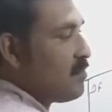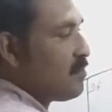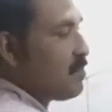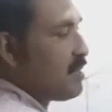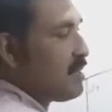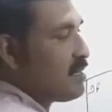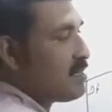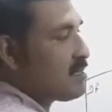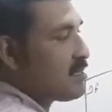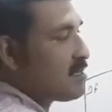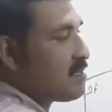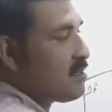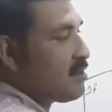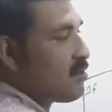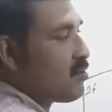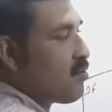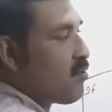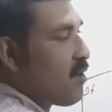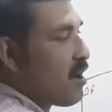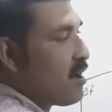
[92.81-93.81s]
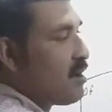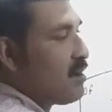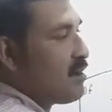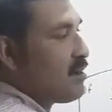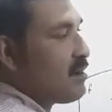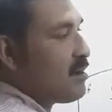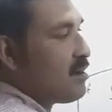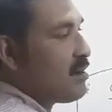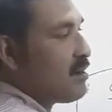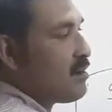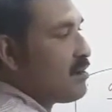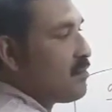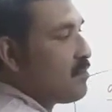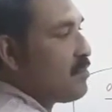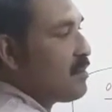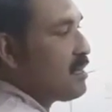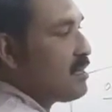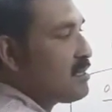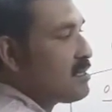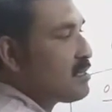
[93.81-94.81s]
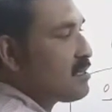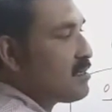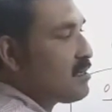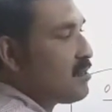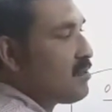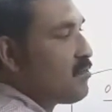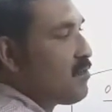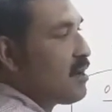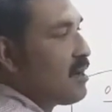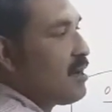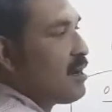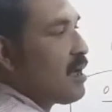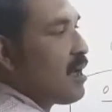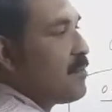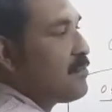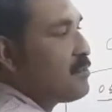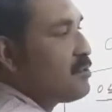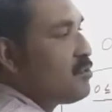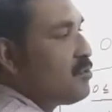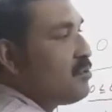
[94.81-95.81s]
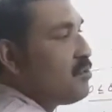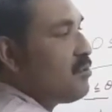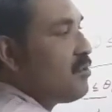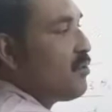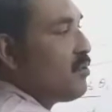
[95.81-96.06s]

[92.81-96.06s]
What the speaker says: plus 1 plus 1 up to